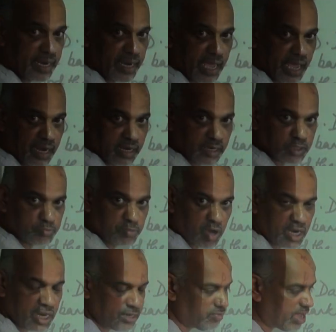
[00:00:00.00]
N,
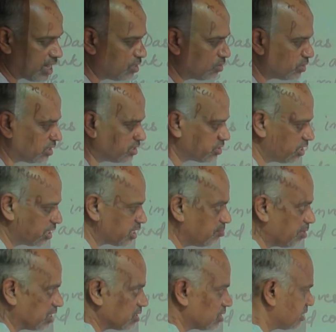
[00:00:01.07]
small n value is 30
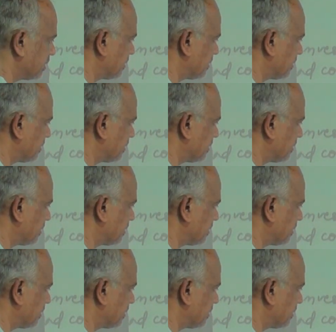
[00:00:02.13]
months.